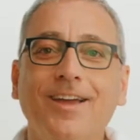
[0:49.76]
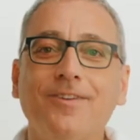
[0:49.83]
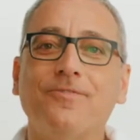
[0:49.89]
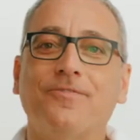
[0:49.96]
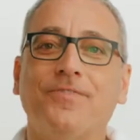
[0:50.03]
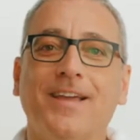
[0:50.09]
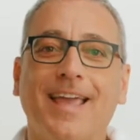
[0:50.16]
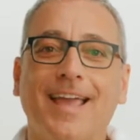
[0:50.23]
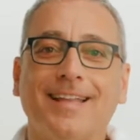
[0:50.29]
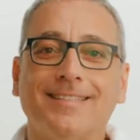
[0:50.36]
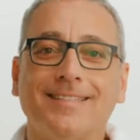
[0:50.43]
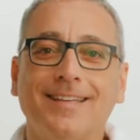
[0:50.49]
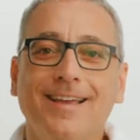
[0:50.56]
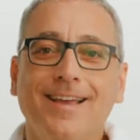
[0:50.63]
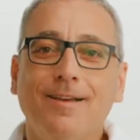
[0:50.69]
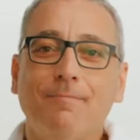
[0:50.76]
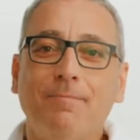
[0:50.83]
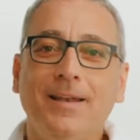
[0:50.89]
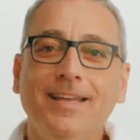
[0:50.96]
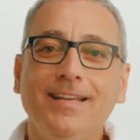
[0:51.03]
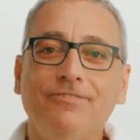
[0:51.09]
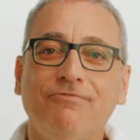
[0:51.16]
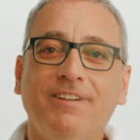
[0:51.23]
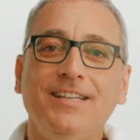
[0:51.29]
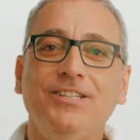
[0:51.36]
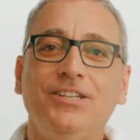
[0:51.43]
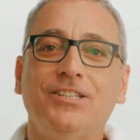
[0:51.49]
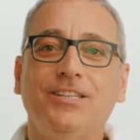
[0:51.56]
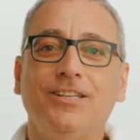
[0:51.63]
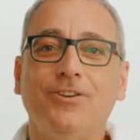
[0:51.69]
don't forget, please
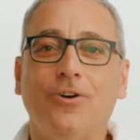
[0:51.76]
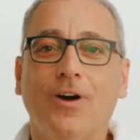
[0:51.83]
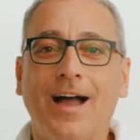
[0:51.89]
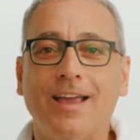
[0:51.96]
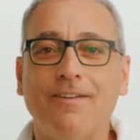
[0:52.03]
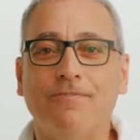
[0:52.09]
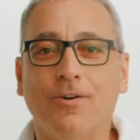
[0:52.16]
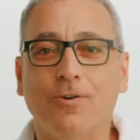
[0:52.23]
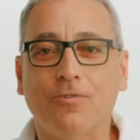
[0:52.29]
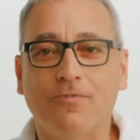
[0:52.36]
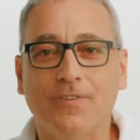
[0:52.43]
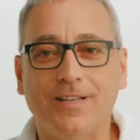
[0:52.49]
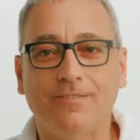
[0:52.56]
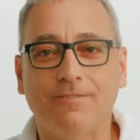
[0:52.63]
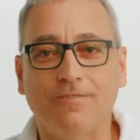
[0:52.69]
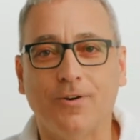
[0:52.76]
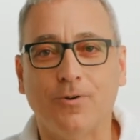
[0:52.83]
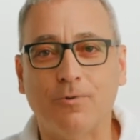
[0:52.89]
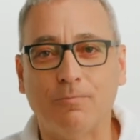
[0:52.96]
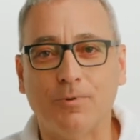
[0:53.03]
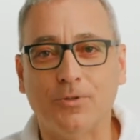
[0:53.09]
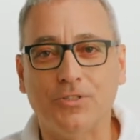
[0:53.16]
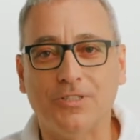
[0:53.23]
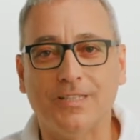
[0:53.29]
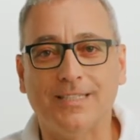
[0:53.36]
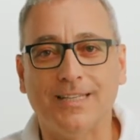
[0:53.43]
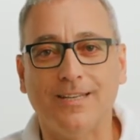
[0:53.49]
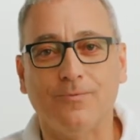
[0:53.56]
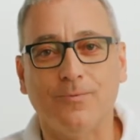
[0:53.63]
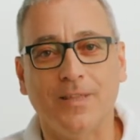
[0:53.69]
register your hifold fit and fold booster
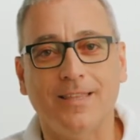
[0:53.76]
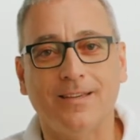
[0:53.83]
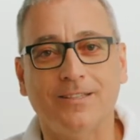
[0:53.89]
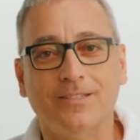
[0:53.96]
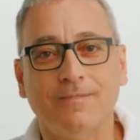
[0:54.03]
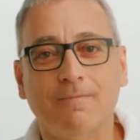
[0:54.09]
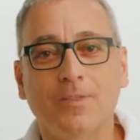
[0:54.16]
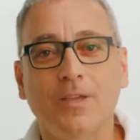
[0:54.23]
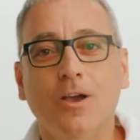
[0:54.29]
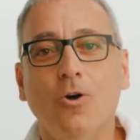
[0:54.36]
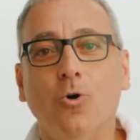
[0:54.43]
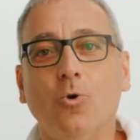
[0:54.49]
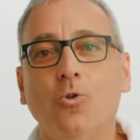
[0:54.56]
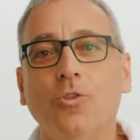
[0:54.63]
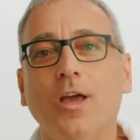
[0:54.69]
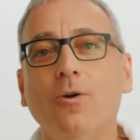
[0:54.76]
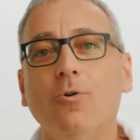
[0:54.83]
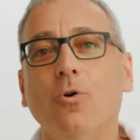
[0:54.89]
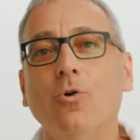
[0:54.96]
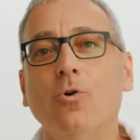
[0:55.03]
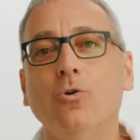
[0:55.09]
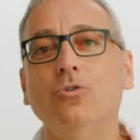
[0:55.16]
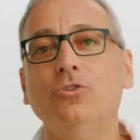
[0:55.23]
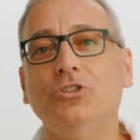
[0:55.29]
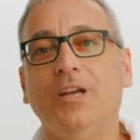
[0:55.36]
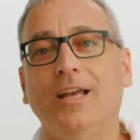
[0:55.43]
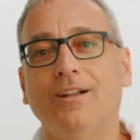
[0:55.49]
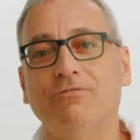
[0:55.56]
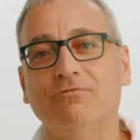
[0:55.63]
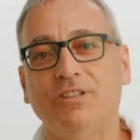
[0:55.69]
seat with us. Although all
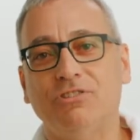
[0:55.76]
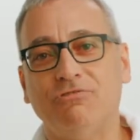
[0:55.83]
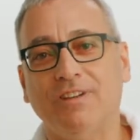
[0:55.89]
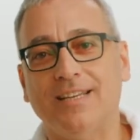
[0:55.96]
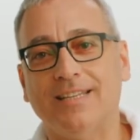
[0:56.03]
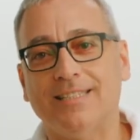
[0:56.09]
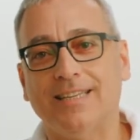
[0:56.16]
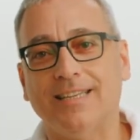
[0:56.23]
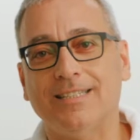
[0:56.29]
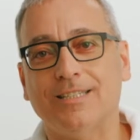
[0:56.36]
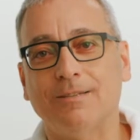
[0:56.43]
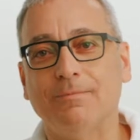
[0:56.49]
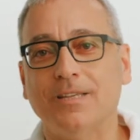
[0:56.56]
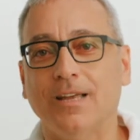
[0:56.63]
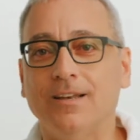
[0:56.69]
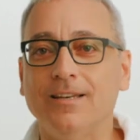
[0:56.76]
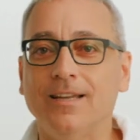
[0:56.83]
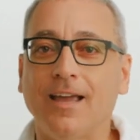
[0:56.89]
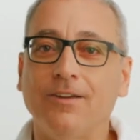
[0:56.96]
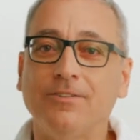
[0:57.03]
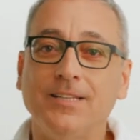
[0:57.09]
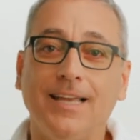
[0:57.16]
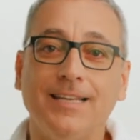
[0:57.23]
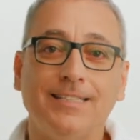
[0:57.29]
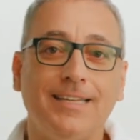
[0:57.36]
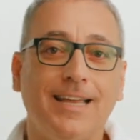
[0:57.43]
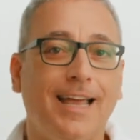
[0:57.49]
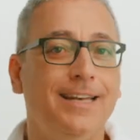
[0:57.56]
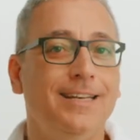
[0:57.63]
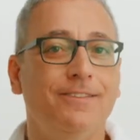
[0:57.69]
child restraint systems undergo
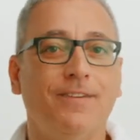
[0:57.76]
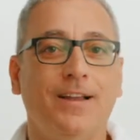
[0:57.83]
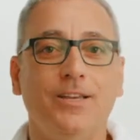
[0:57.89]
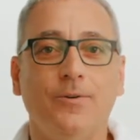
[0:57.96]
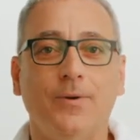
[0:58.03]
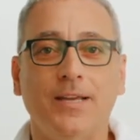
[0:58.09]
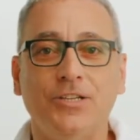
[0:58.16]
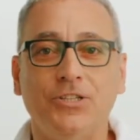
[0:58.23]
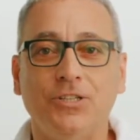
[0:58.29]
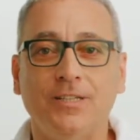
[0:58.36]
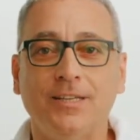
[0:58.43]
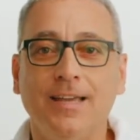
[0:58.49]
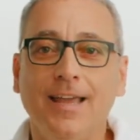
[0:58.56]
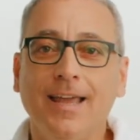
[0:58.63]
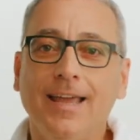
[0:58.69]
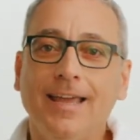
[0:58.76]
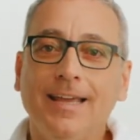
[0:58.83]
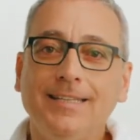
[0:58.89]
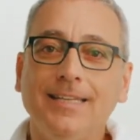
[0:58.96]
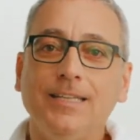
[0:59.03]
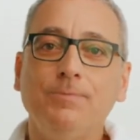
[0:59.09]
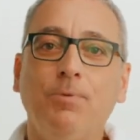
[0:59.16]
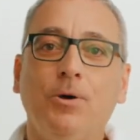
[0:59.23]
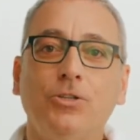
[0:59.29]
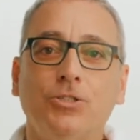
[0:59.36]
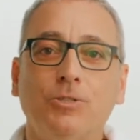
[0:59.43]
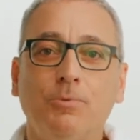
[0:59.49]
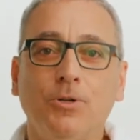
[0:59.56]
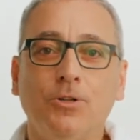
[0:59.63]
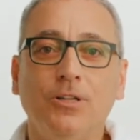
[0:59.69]
testing and evaluation, it is
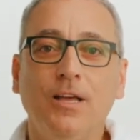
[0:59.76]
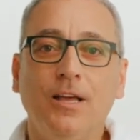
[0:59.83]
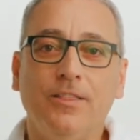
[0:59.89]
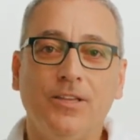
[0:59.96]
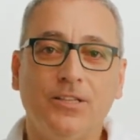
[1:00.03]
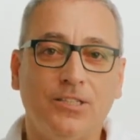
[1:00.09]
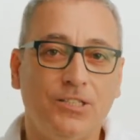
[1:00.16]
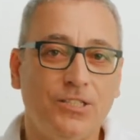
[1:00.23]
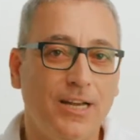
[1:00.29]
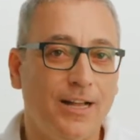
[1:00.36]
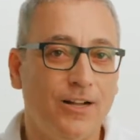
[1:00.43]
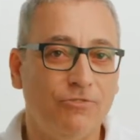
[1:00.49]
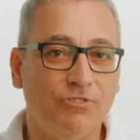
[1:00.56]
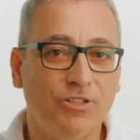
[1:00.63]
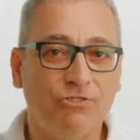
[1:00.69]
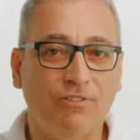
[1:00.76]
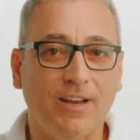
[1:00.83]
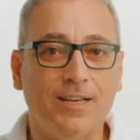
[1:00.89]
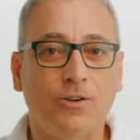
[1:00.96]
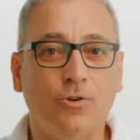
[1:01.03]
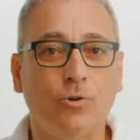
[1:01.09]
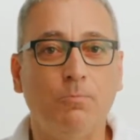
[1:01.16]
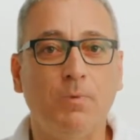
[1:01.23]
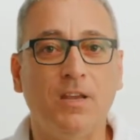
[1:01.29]
possible that a child restraint could